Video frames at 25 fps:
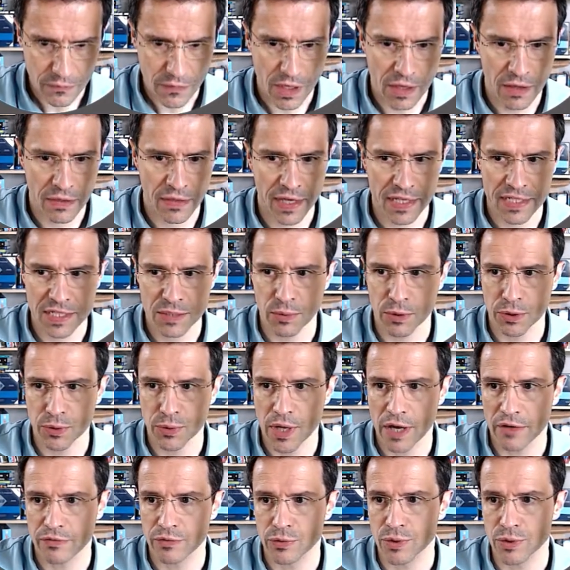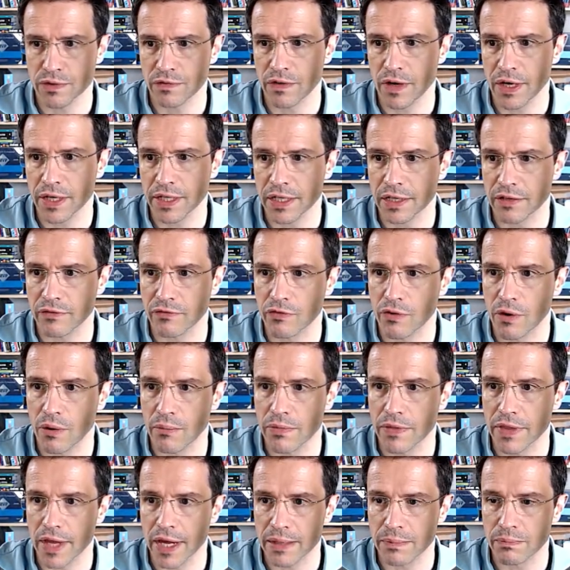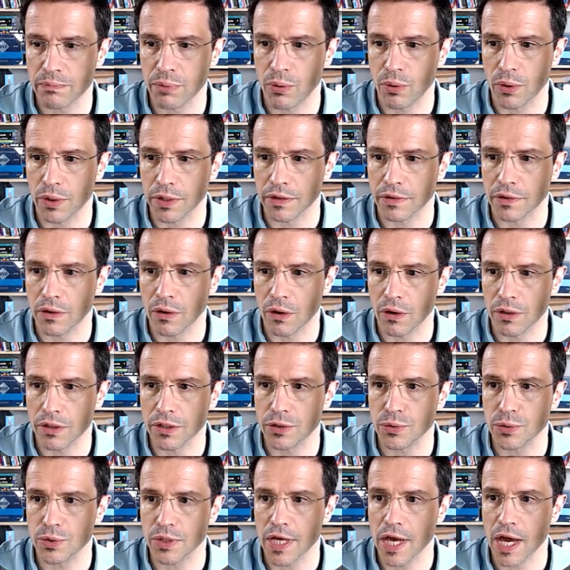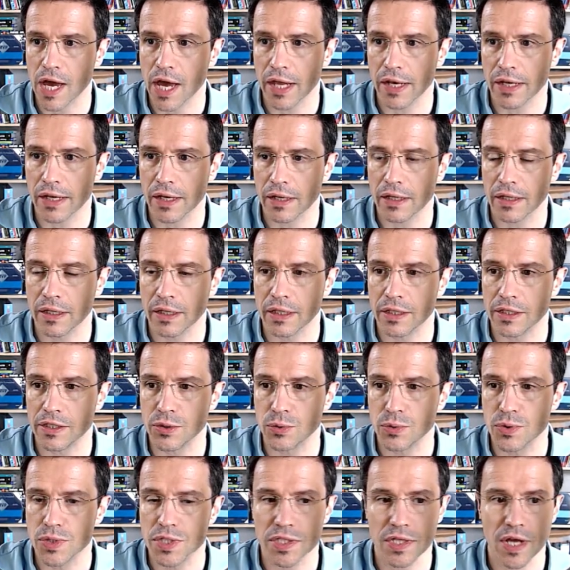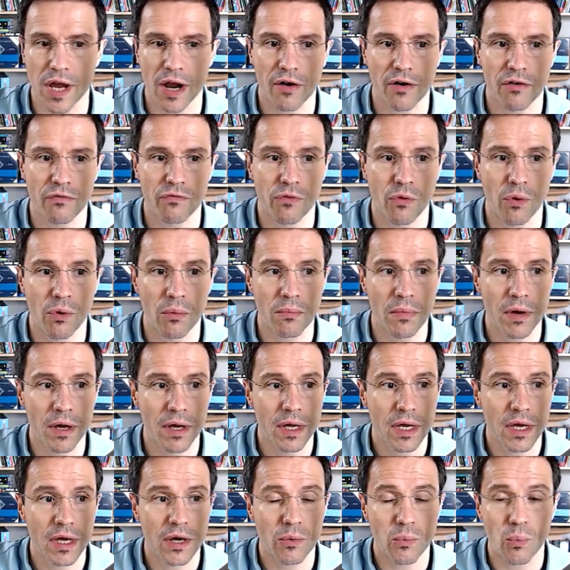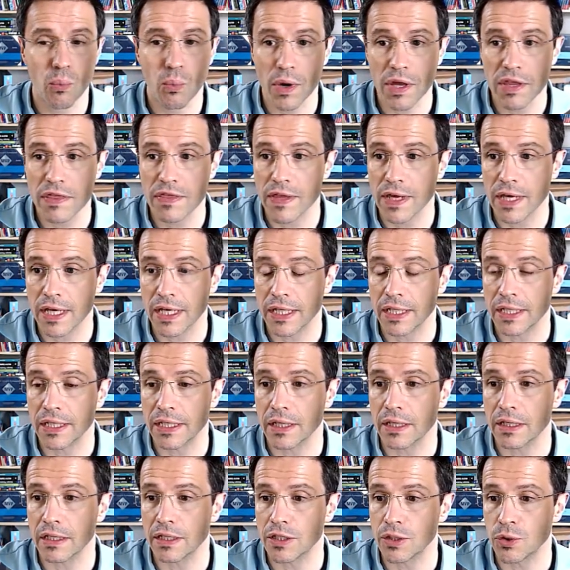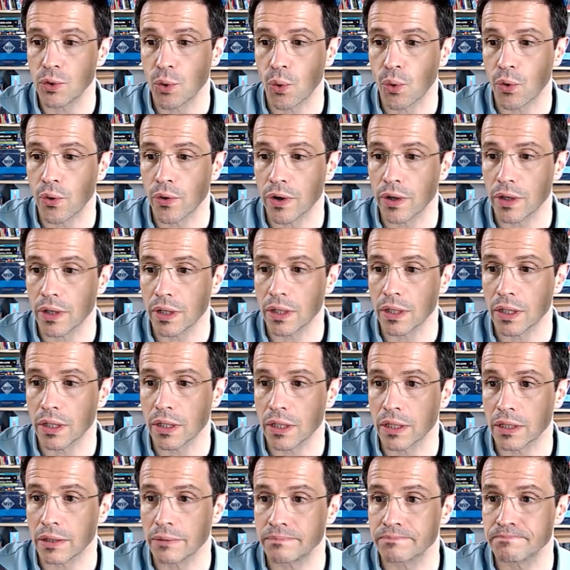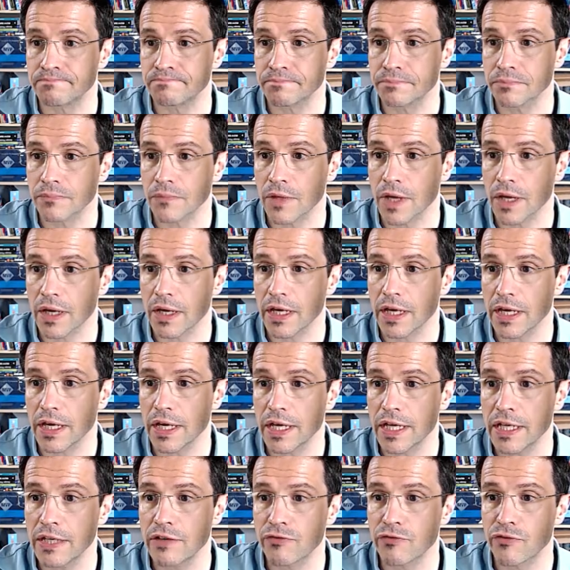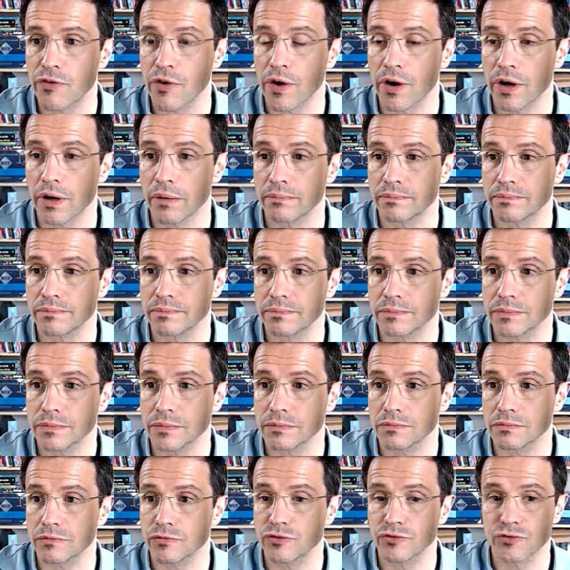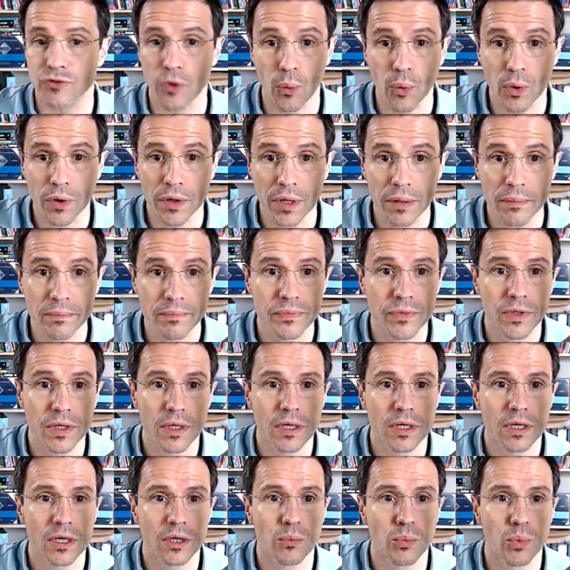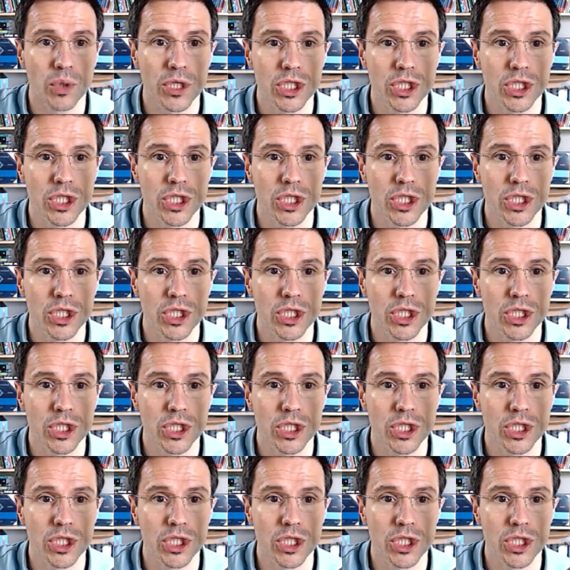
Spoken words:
that's what you have to define. And from that point on, you can use Terraform within your infra folder, which